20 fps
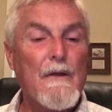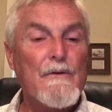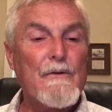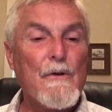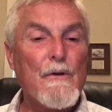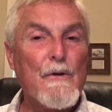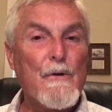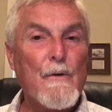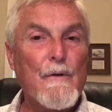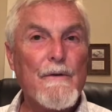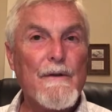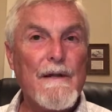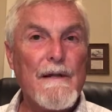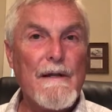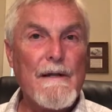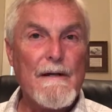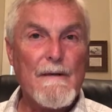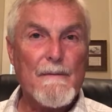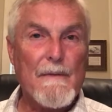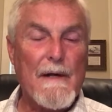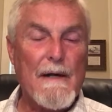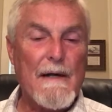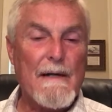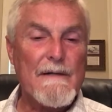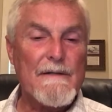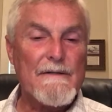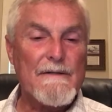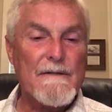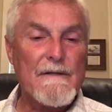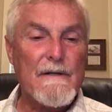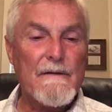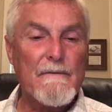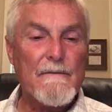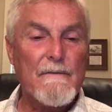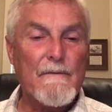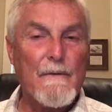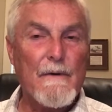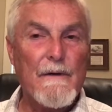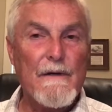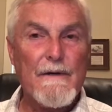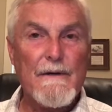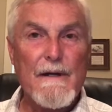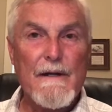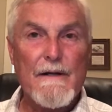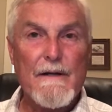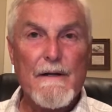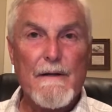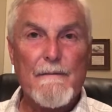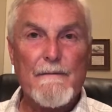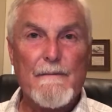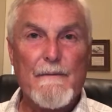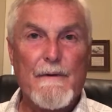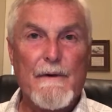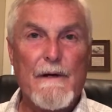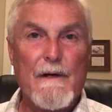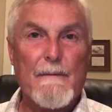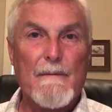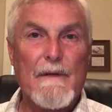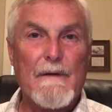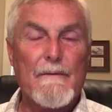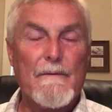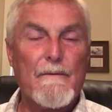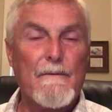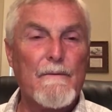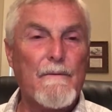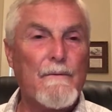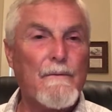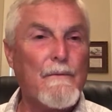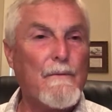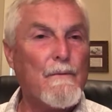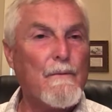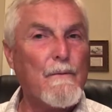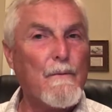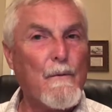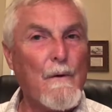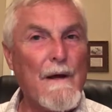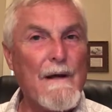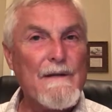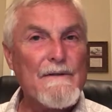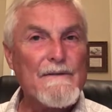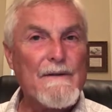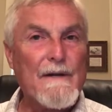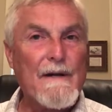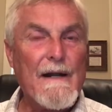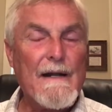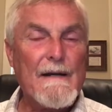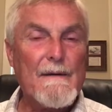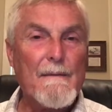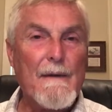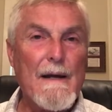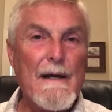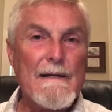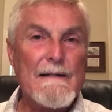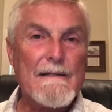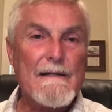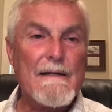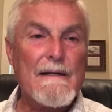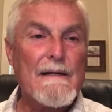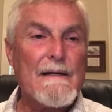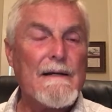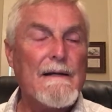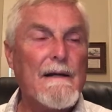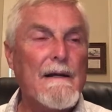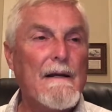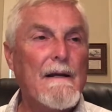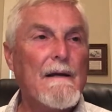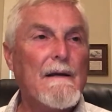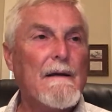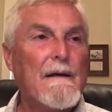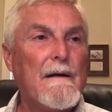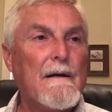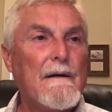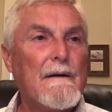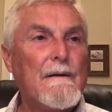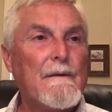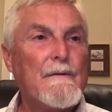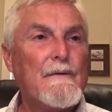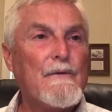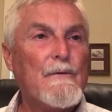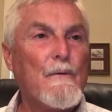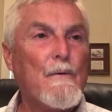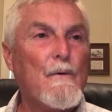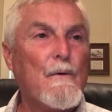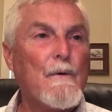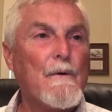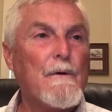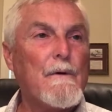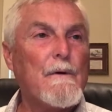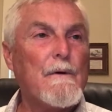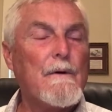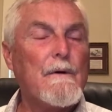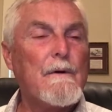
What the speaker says: So who are the Edomites, and where did they come from, and why is there animosity toward